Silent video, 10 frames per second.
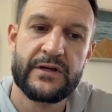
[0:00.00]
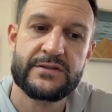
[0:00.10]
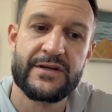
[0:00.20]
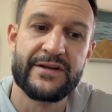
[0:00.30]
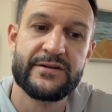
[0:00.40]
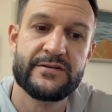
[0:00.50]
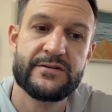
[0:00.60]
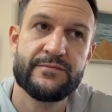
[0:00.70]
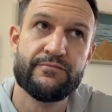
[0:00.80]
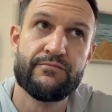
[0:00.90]

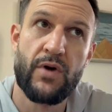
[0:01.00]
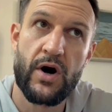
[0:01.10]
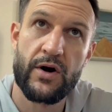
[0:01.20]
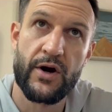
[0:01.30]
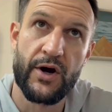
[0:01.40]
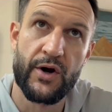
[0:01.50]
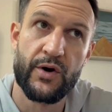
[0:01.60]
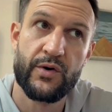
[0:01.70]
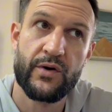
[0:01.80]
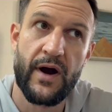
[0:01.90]

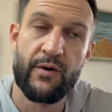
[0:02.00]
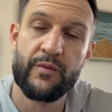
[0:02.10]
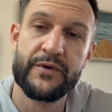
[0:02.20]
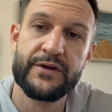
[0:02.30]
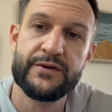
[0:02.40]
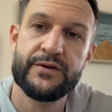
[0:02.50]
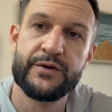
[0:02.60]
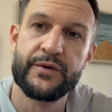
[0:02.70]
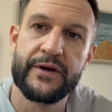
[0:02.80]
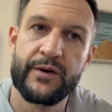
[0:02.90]
tomorrow I will be
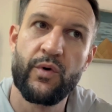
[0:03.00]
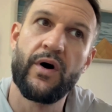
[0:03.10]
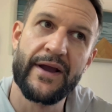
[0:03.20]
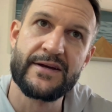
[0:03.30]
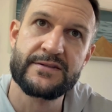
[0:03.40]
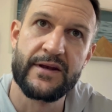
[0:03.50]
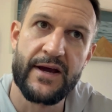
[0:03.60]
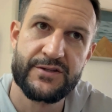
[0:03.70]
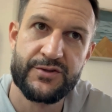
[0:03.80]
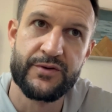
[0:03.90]
doing, I guess the
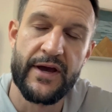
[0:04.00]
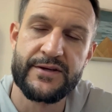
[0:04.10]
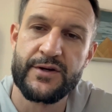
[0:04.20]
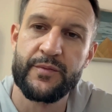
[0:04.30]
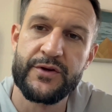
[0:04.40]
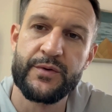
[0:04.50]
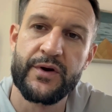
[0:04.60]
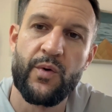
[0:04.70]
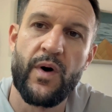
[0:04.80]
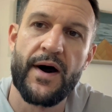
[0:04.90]
next 2 days I'll be doing
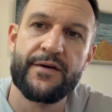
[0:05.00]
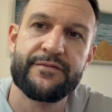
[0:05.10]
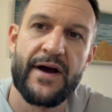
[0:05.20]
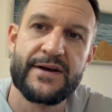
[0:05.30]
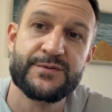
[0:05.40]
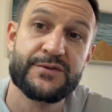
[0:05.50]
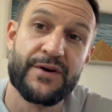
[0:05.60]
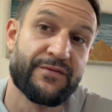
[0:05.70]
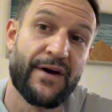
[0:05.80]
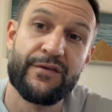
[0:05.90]
a water fast, which
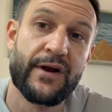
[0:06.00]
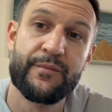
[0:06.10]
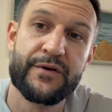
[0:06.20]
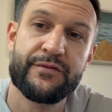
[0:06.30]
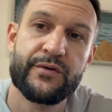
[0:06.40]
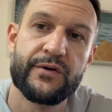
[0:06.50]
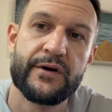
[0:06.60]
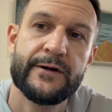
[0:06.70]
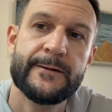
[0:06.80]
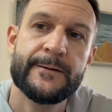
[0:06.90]
I've never done before.
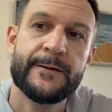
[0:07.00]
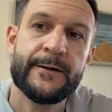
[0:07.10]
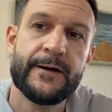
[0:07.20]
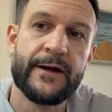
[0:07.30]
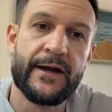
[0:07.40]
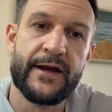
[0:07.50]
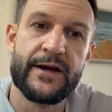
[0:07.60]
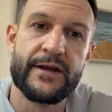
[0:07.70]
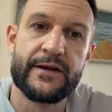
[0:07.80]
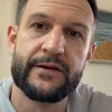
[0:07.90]

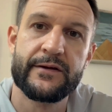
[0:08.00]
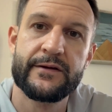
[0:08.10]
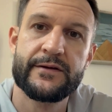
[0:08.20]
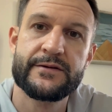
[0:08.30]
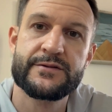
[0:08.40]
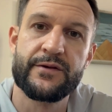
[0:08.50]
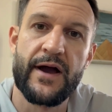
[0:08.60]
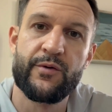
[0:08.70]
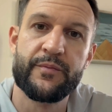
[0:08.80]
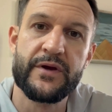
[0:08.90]
And so
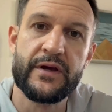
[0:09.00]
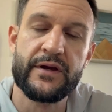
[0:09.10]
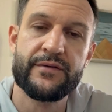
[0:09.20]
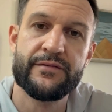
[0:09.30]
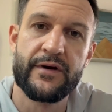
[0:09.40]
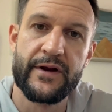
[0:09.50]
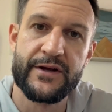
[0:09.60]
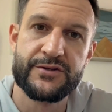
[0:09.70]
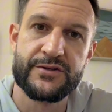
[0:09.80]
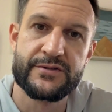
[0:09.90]
that will be very
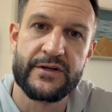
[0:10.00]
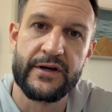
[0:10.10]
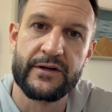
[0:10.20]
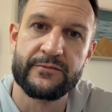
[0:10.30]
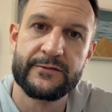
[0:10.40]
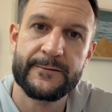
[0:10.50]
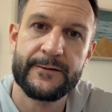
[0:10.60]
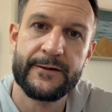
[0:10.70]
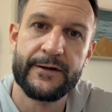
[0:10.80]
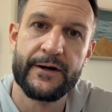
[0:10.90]
interesting
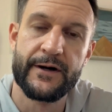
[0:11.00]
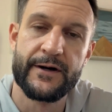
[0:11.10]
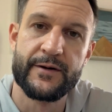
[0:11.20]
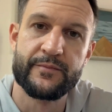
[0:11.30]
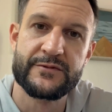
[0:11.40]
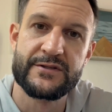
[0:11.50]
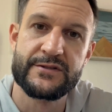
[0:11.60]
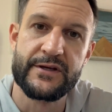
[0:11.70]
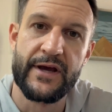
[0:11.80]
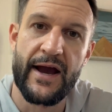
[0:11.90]
to
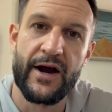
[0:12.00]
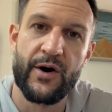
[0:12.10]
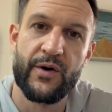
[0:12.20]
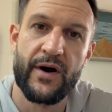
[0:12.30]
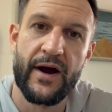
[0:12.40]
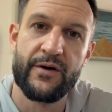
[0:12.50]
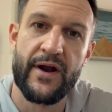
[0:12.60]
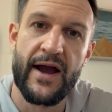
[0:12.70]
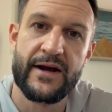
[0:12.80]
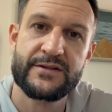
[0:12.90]
see how I
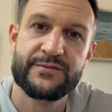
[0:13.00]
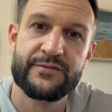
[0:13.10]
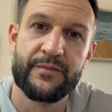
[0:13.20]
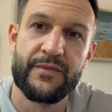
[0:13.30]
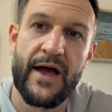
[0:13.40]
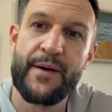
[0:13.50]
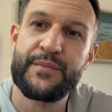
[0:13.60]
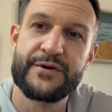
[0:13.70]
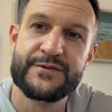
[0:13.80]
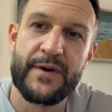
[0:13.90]
react from that
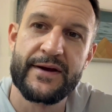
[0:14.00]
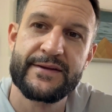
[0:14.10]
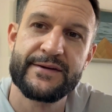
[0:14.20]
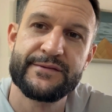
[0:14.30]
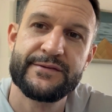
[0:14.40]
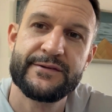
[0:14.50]
perspective.